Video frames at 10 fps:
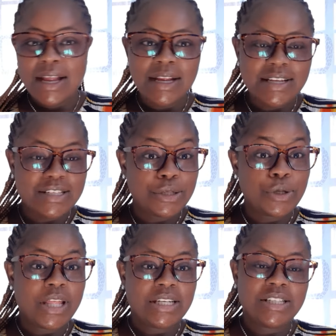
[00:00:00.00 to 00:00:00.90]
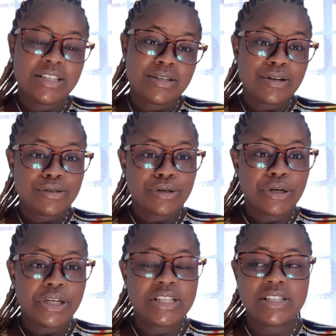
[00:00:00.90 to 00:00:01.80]
just know that it's not
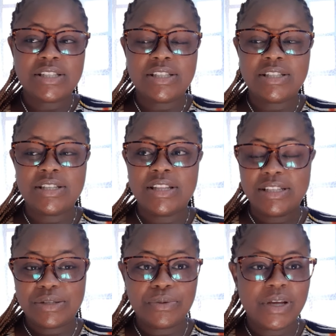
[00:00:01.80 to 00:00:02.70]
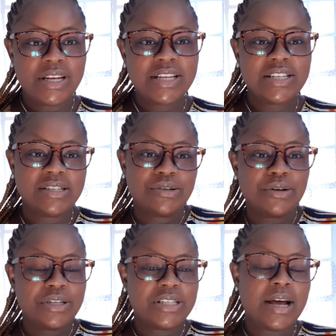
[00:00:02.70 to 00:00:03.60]
always this way. It doesn't
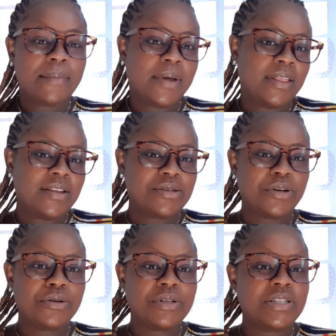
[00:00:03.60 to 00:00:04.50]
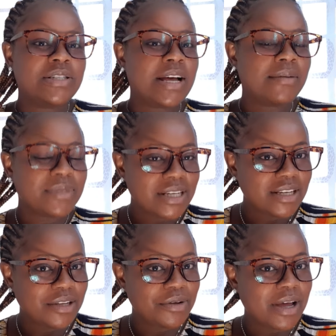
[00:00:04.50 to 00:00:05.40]
always happen this way, because I'm
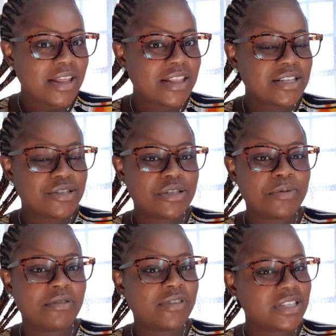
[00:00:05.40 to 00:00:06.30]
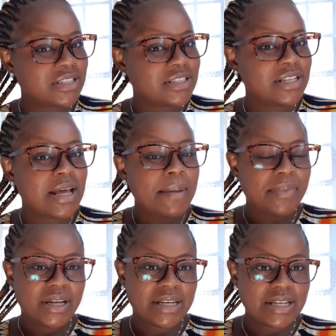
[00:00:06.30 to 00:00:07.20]
telling you, this is not my first
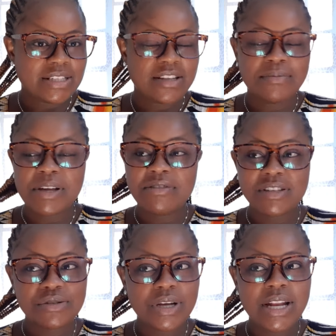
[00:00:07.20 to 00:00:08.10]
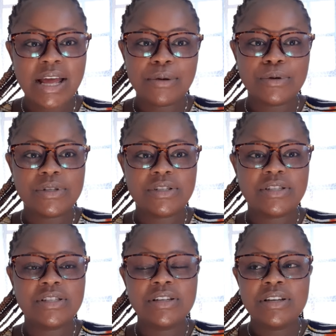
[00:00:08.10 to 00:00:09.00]
pregnancy. My first one,
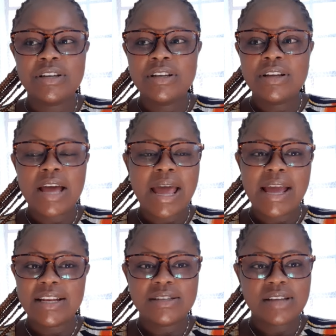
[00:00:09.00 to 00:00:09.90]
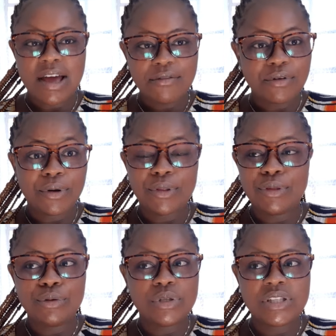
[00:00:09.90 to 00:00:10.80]
I didn't have all
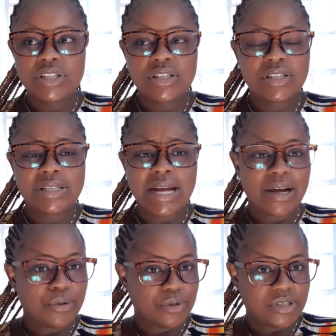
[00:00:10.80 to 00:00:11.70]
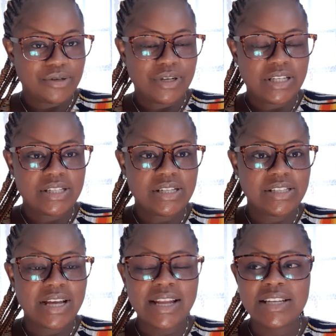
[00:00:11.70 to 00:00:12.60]
those struggles.
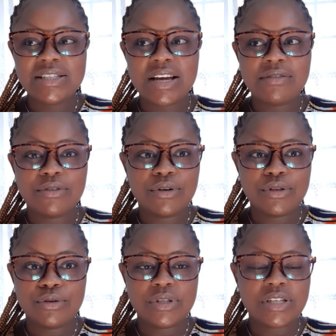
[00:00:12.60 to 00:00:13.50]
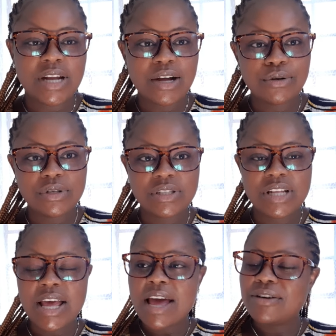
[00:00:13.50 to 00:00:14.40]
Honestly, I didn't have all those struggles.
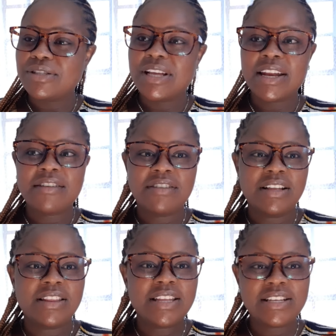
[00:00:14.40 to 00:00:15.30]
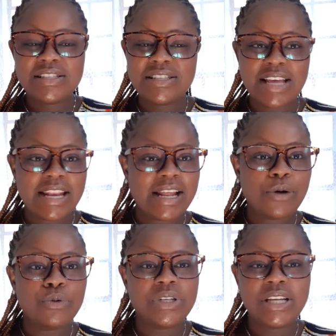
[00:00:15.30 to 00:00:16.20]
I was craving things, and I
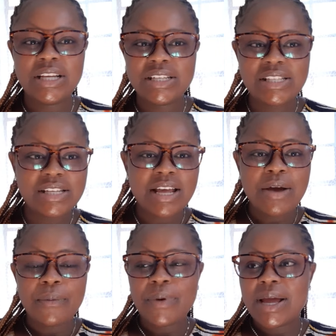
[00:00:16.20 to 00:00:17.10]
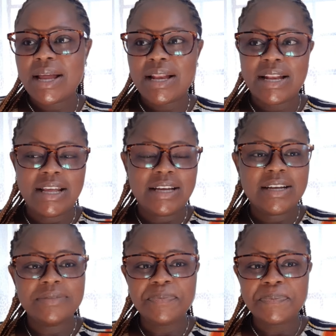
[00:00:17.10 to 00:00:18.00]
would eat well. Like,
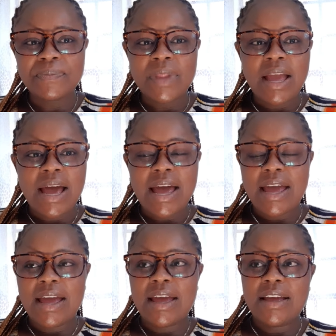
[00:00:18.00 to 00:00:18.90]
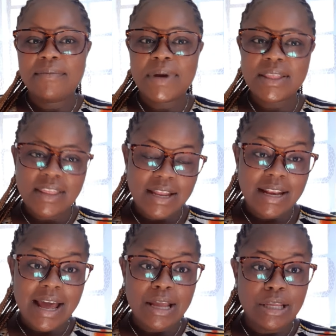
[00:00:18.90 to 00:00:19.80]
back then
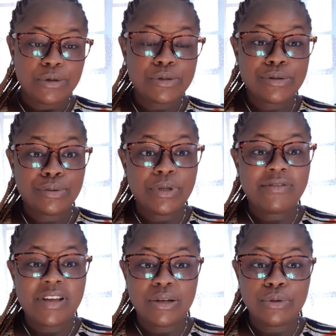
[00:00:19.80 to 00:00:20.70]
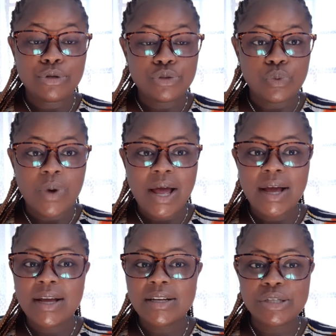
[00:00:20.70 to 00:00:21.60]
I used to even go to
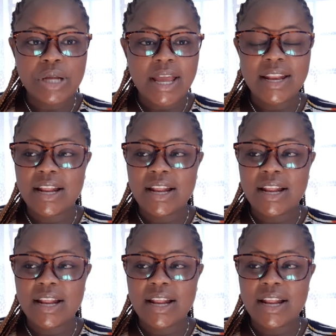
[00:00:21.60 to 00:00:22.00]
work. I had a